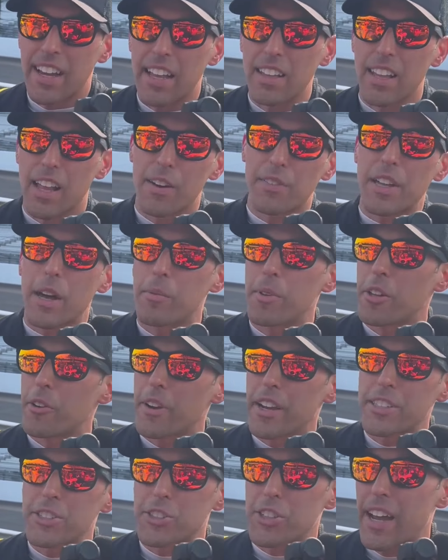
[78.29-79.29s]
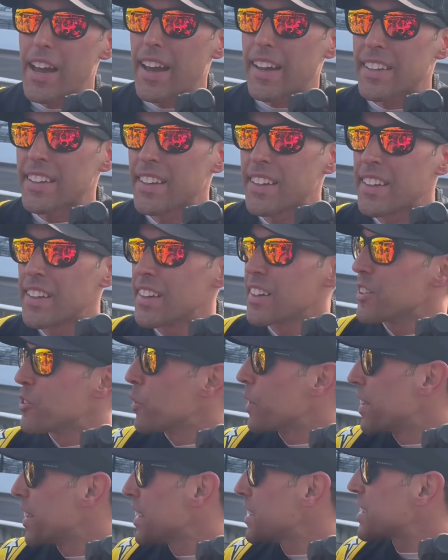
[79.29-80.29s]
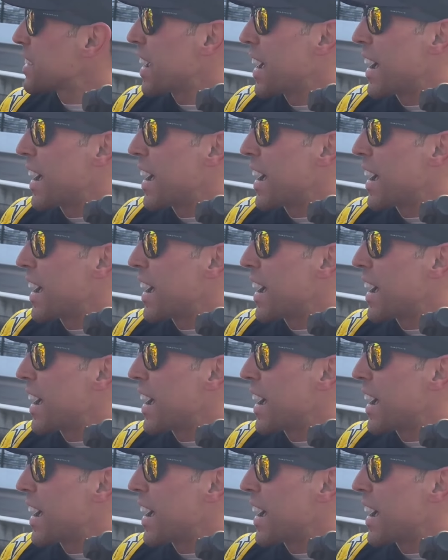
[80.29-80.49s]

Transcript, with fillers: I love coming to the racetrack with these